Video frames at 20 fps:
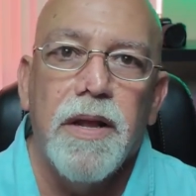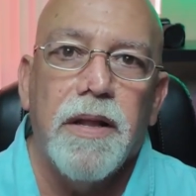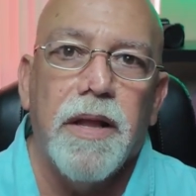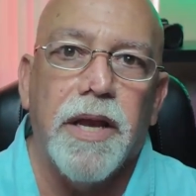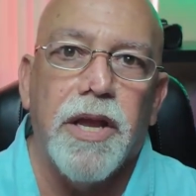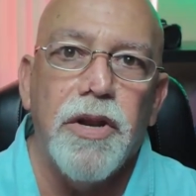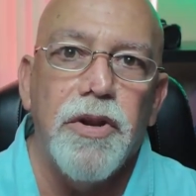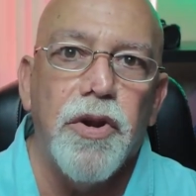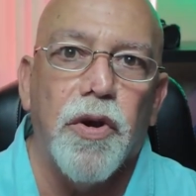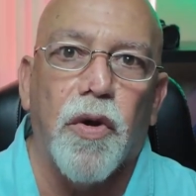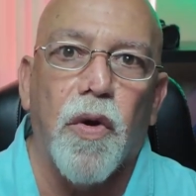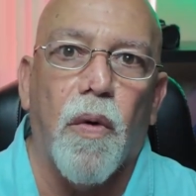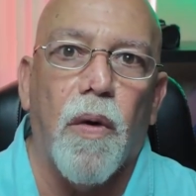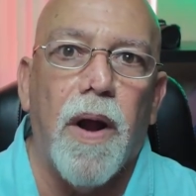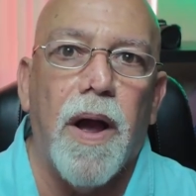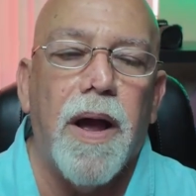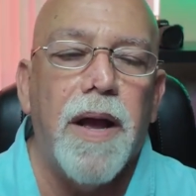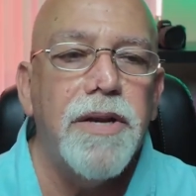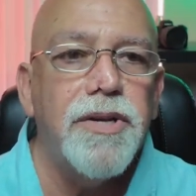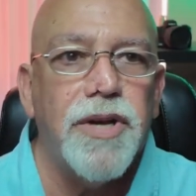like in your
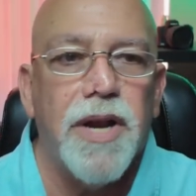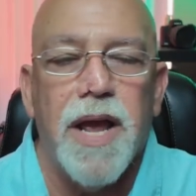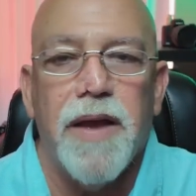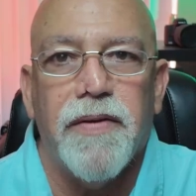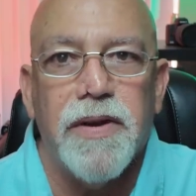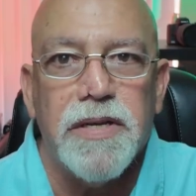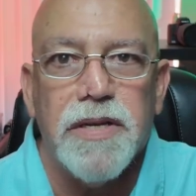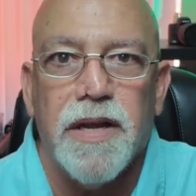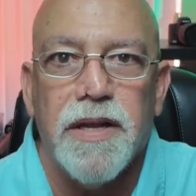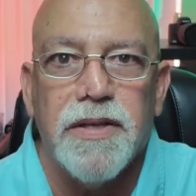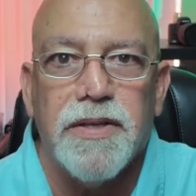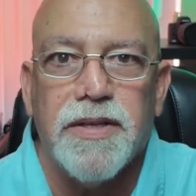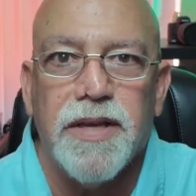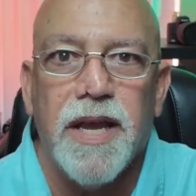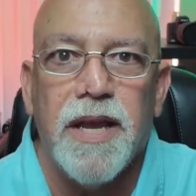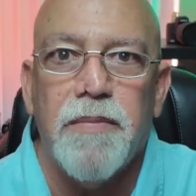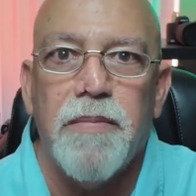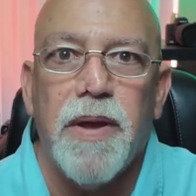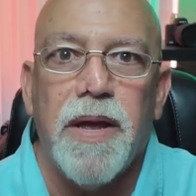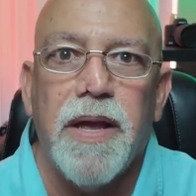garage, and have a ton of
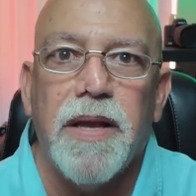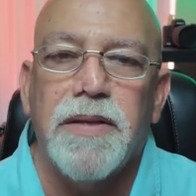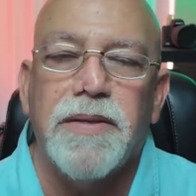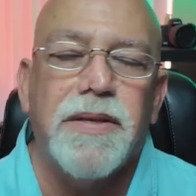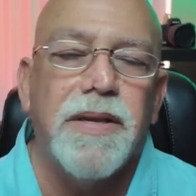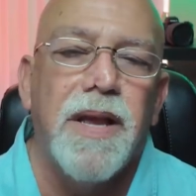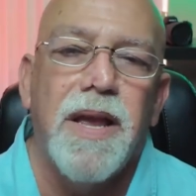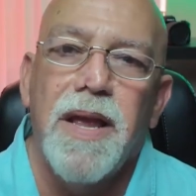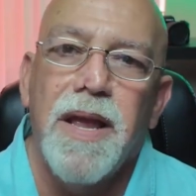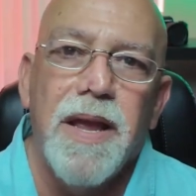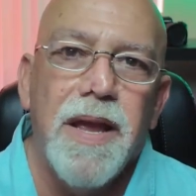sandbags?